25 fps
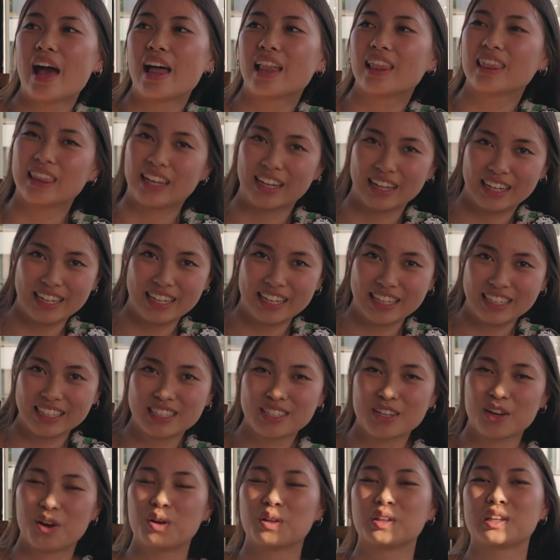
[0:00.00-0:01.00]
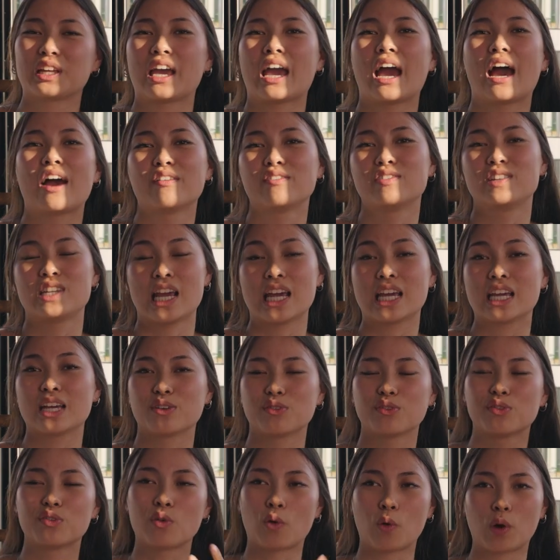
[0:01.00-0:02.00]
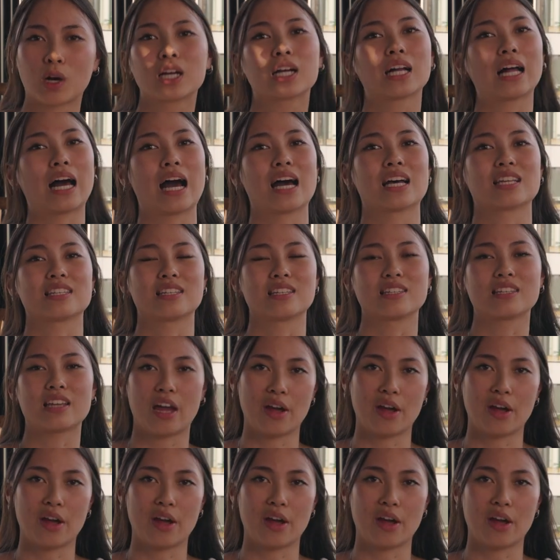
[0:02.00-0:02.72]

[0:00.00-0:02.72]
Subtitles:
lucky to only have taken 4 classes